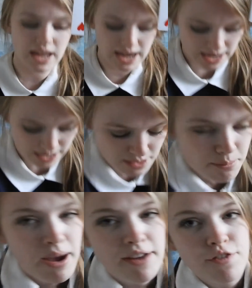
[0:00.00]
and
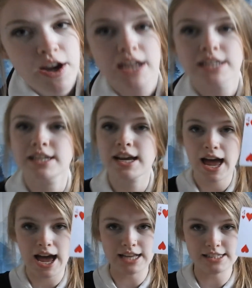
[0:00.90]
my friend
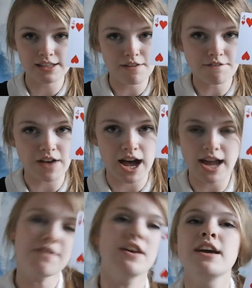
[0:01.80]
has
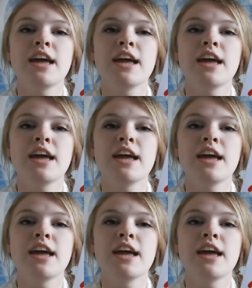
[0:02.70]
5.